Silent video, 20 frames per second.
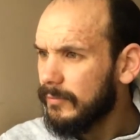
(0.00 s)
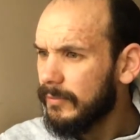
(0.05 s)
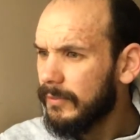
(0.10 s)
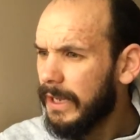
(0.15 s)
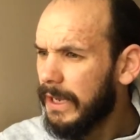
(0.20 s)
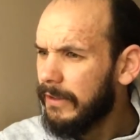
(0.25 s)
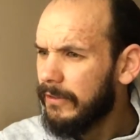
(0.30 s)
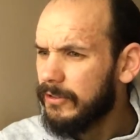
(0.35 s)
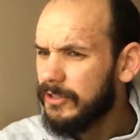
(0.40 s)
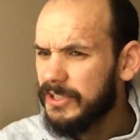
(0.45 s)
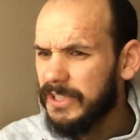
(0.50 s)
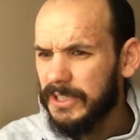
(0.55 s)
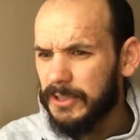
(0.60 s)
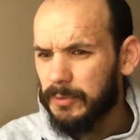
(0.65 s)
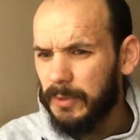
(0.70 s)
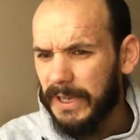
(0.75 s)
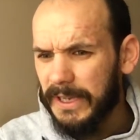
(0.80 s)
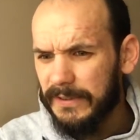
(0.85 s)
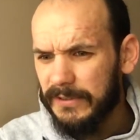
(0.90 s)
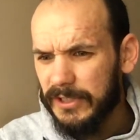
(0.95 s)
Now, there are six
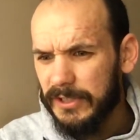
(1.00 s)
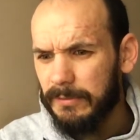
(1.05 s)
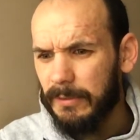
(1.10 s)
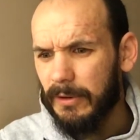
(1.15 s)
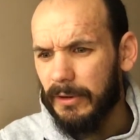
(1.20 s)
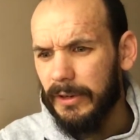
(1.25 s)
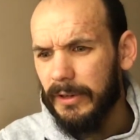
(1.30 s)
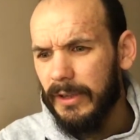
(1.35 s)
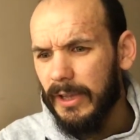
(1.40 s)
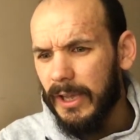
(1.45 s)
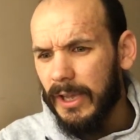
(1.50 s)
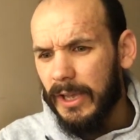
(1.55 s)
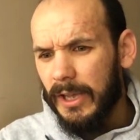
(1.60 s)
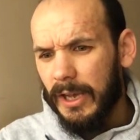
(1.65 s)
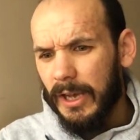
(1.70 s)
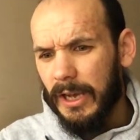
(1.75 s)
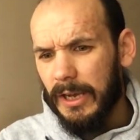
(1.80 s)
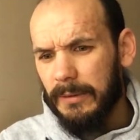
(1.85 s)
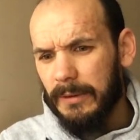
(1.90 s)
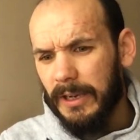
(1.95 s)
waves tomorrow.
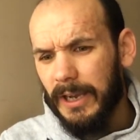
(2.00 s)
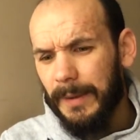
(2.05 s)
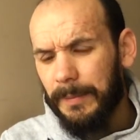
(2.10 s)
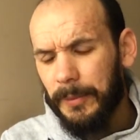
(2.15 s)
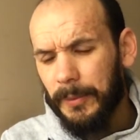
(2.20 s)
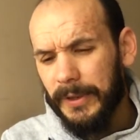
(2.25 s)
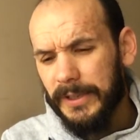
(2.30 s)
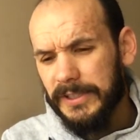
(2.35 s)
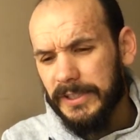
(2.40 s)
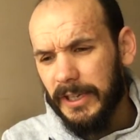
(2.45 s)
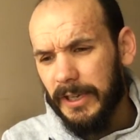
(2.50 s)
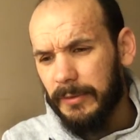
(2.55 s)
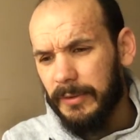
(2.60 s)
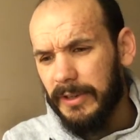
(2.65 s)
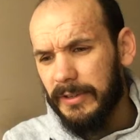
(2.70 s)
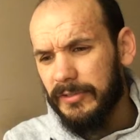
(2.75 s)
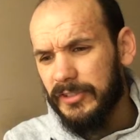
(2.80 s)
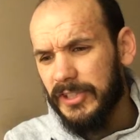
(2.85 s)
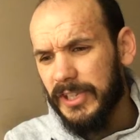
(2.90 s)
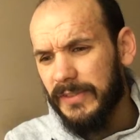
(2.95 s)
A couple of weeks ago when
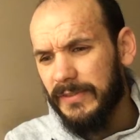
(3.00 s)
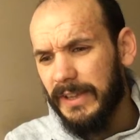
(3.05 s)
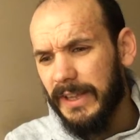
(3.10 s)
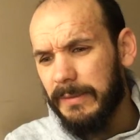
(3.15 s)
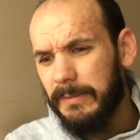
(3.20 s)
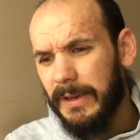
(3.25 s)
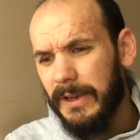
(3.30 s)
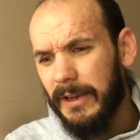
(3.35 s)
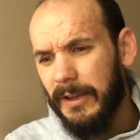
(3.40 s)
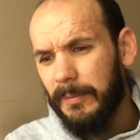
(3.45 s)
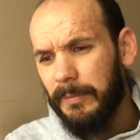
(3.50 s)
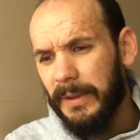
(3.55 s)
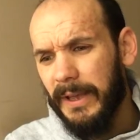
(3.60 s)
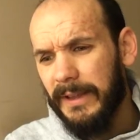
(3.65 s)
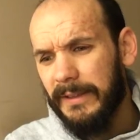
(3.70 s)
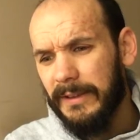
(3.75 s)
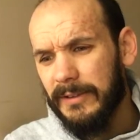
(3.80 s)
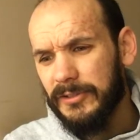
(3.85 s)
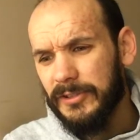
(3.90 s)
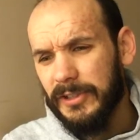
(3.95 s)
I received an email, it
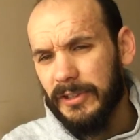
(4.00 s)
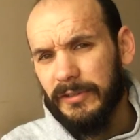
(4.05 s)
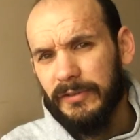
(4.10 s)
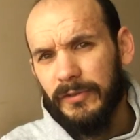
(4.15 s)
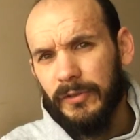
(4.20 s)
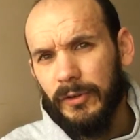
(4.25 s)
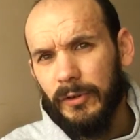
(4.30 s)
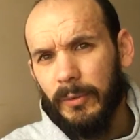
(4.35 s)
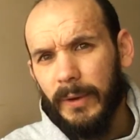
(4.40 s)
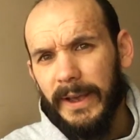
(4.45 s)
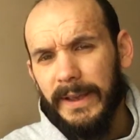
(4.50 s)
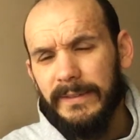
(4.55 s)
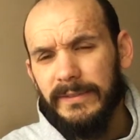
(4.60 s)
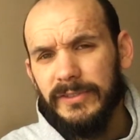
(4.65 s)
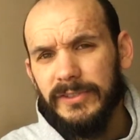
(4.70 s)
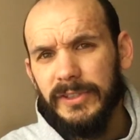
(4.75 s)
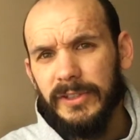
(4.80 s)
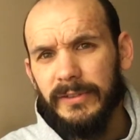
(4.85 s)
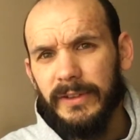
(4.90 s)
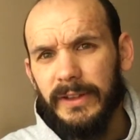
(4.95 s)
appeared there was only four
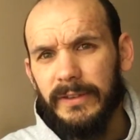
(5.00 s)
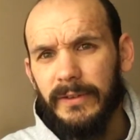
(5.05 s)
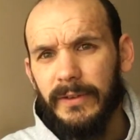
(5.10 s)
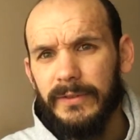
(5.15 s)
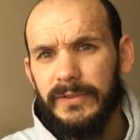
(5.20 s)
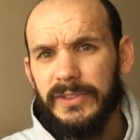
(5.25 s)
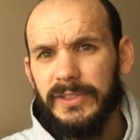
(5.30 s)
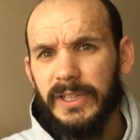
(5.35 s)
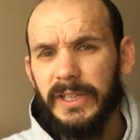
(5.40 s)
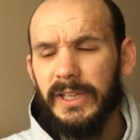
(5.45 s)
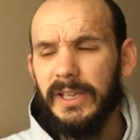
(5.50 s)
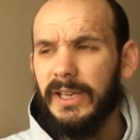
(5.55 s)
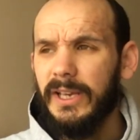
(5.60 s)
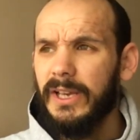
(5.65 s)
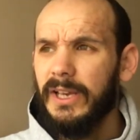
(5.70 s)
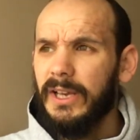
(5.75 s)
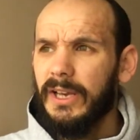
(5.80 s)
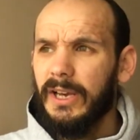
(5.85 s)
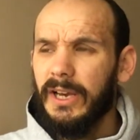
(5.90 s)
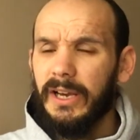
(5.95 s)
waves, so they've obviously
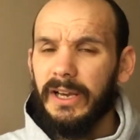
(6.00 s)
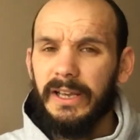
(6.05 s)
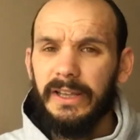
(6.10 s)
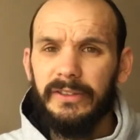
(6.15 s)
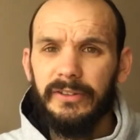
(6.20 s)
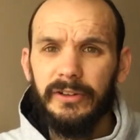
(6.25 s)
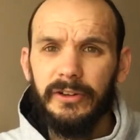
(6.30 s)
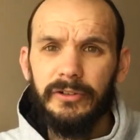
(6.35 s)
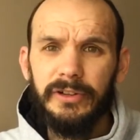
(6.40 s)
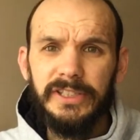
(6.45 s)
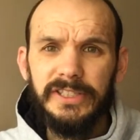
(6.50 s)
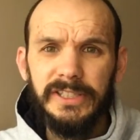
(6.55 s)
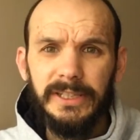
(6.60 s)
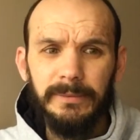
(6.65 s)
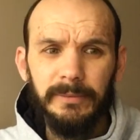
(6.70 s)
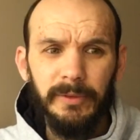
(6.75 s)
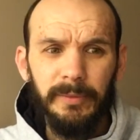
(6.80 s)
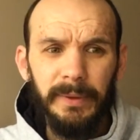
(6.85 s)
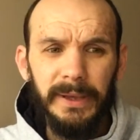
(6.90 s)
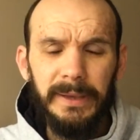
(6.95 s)
either increased the
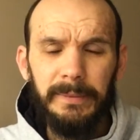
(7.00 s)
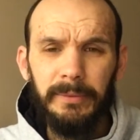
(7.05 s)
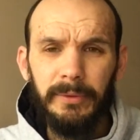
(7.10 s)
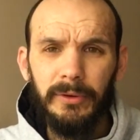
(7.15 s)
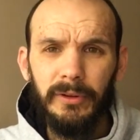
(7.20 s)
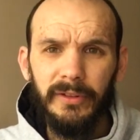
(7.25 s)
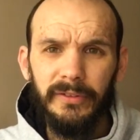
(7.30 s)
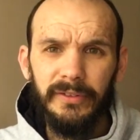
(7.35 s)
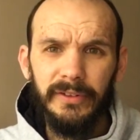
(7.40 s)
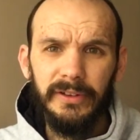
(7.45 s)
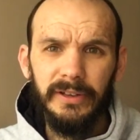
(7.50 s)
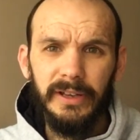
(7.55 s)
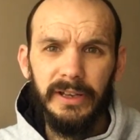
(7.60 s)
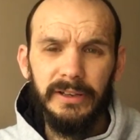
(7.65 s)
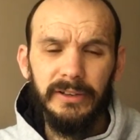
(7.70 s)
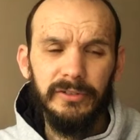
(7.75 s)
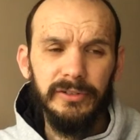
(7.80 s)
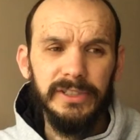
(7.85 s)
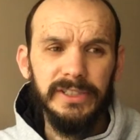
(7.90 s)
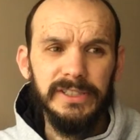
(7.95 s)
number of people or they've
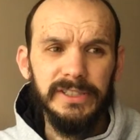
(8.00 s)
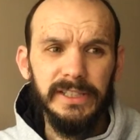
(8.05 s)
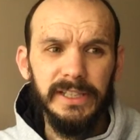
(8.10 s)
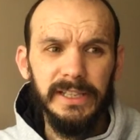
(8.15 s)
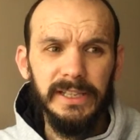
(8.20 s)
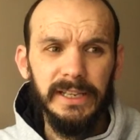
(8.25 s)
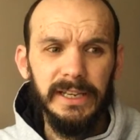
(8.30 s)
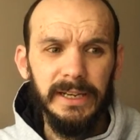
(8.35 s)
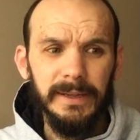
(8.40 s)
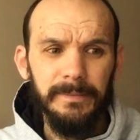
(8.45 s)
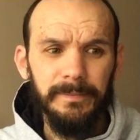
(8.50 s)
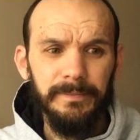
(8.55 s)
increased the